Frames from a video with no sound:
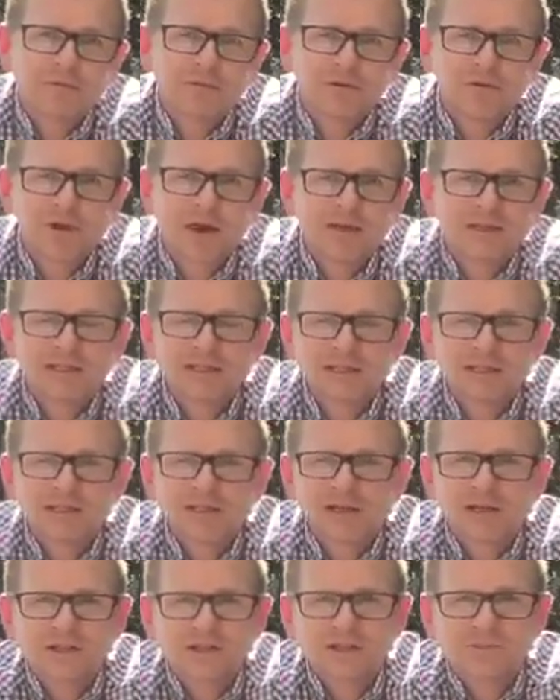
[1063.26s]
creating this
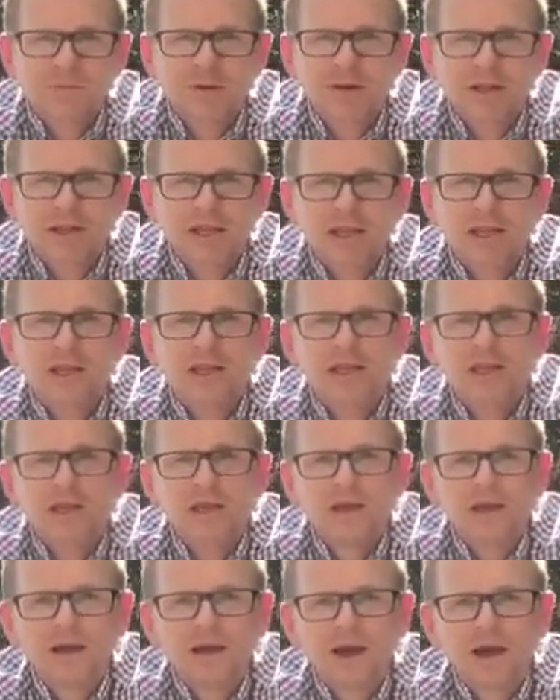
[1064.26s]
kind of spiky,
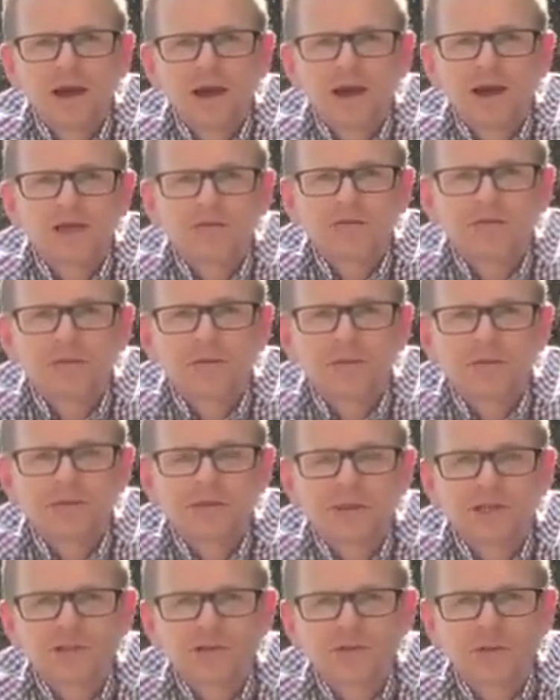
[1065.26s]
uncomfortable
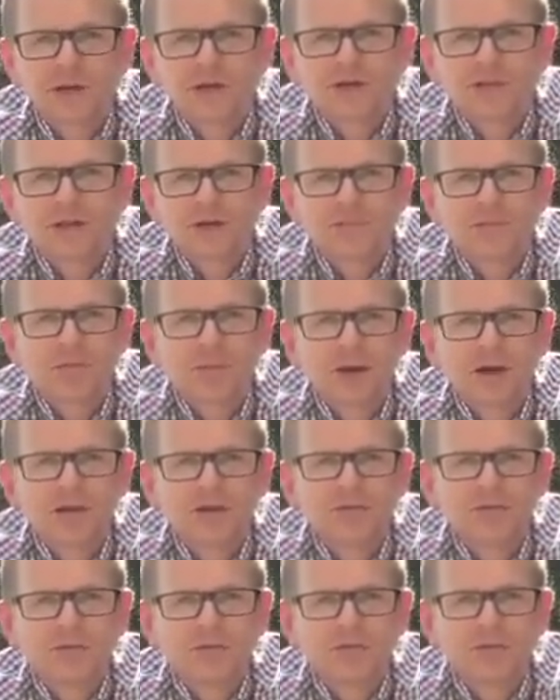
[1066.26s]
situation, but
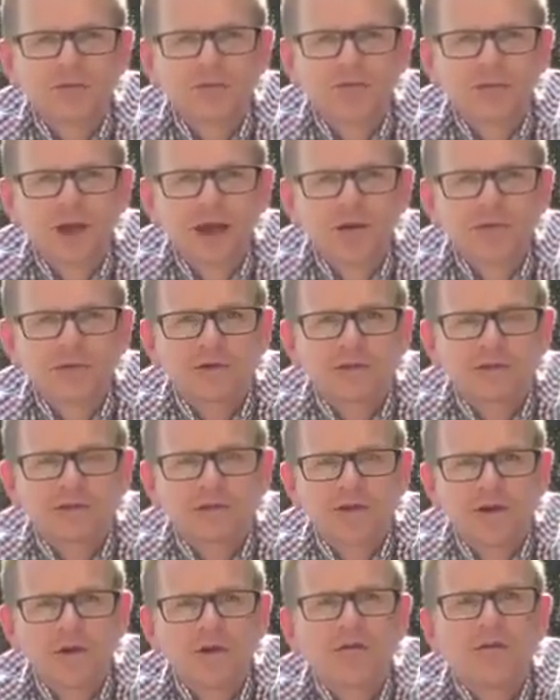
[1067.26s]
the flowers
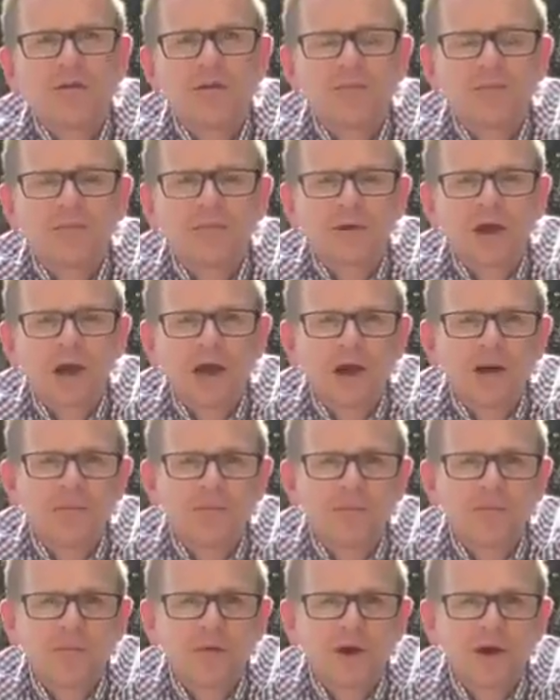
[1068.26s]
on them
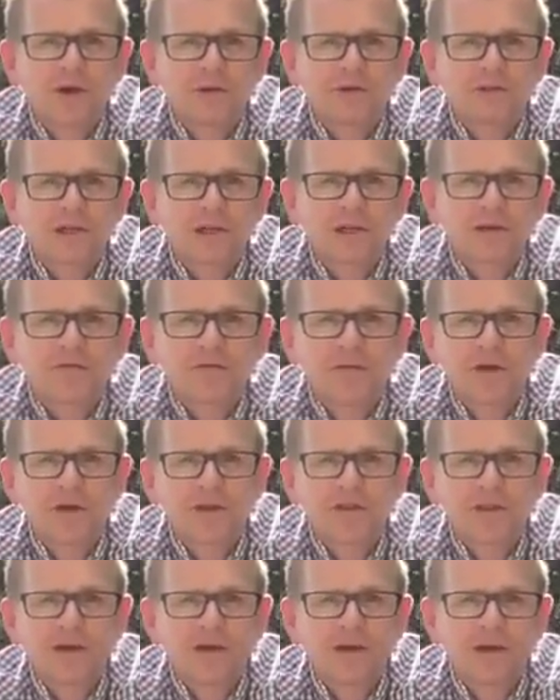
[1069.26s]
were
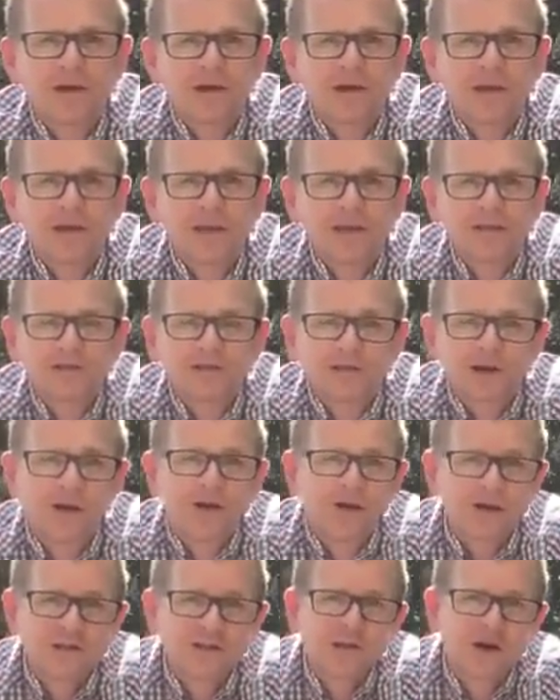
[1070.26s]
signifying that in
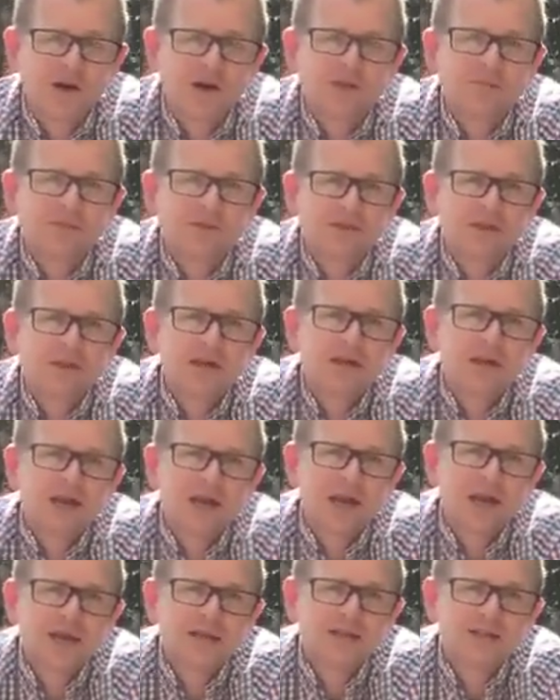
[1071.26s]
dark times,
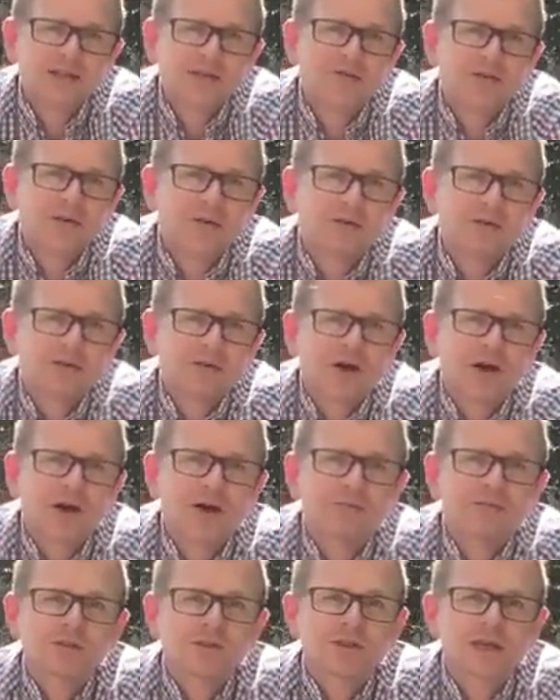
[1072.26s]
in difficult
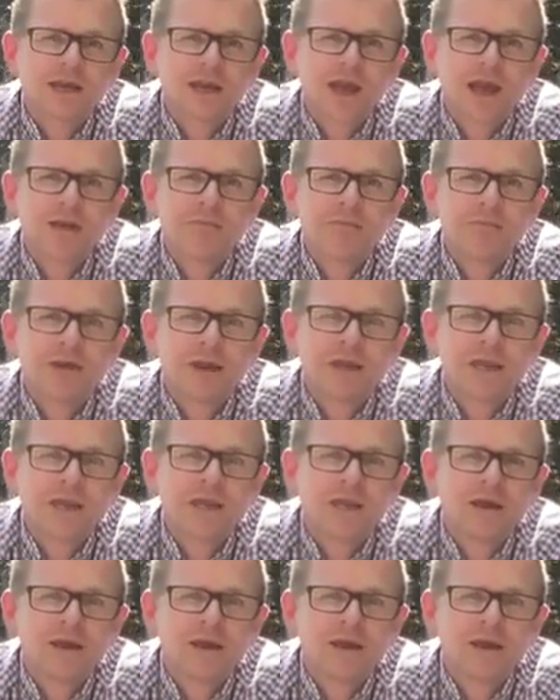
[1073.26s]
times, there can be